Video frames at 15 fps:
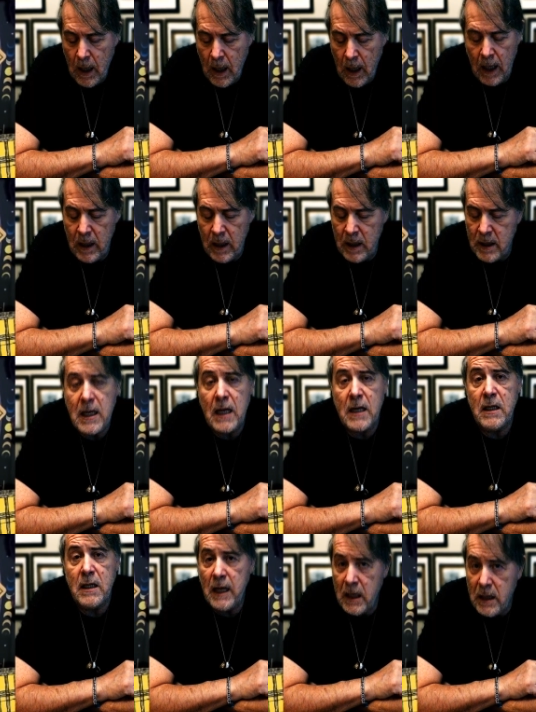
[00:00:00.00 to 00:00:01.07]
And instead
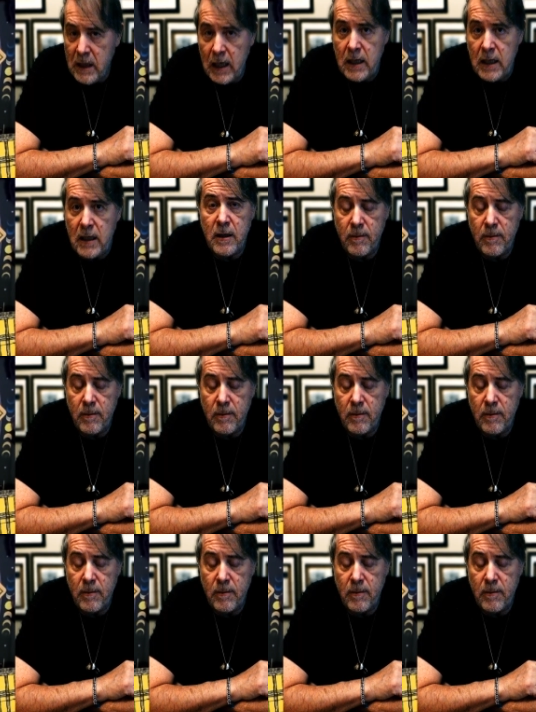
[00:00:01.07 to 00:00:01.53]
they did.